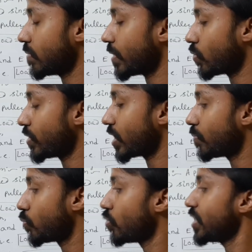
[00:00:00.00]
but we can
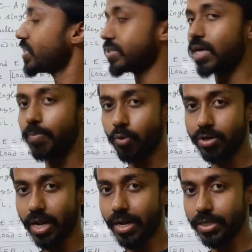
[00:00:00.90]
pull it in the
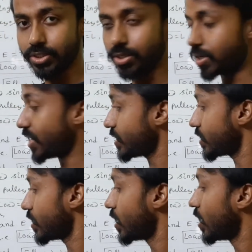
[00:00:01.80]
upward direction.
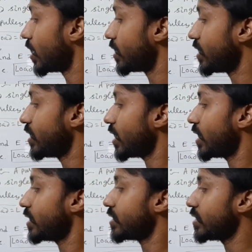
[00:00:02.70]
Like T
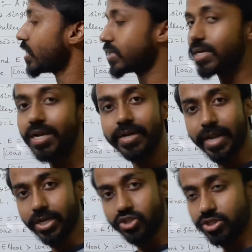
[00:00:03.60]
and T are the
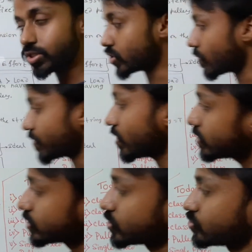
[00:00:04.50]
tensions of the
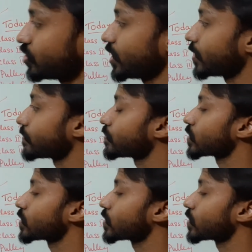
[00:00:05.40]
string.